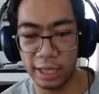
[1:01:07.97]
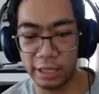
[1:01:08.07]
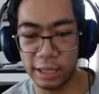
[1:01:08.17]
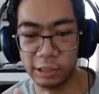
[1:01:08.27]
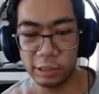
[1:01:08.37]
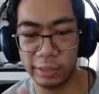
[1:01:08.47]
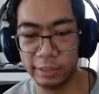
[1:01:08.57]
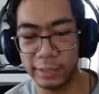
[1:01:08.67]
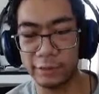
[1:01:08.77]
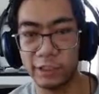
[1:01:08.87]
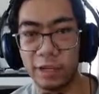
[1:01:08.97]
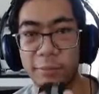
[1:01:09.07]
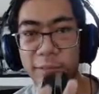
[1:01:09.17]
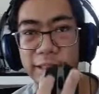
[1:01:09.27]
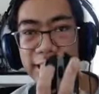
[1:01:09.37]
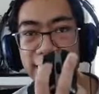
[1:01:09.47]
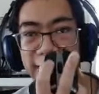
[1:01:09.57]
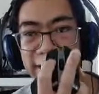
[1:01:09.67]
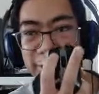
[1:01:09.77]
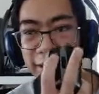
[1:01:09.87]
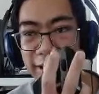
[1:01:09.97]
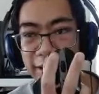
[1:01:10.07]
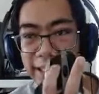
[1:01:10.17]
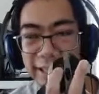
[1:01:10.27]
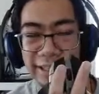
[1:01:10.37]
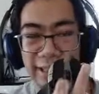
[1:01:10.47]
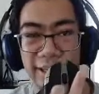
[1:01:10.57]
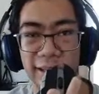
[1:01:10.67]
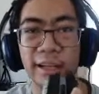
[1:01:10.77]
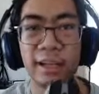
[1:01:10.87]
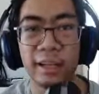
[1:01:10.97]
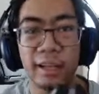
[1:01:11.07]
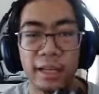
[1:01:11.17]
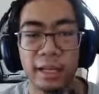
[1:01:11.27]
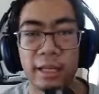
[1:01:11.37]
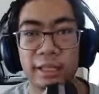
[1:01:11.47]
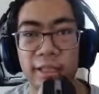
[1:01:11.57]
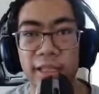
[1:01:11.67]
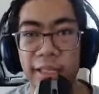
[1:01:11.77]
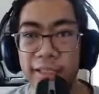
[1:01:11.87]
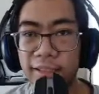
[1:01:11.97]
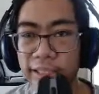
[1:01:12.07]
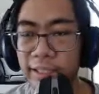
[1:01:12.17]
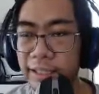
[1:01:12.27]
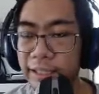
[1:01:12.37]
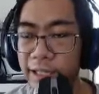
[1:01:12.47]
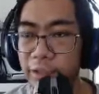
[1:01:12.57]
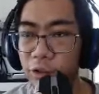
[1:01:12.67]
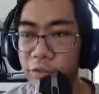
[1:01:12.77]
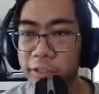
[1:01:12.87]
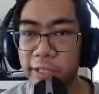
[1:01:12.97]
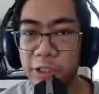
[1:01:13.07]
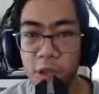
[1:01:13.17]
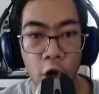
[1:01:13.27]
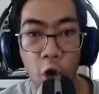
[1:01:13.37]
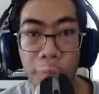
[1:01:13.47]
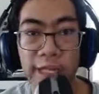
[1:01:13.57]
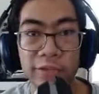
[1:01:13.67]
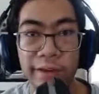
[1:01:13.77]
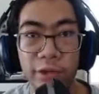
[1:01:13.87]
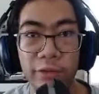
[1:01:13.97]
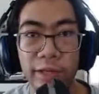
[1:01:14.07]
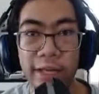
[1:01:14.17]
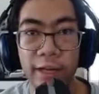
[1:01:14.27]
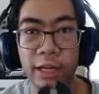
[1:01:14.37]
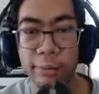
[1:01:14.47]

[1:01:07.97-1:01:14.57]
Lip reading: Okay, I turned my mouse off, but pretend this is me clicking the clicking the notification. Oh, PS5 notification.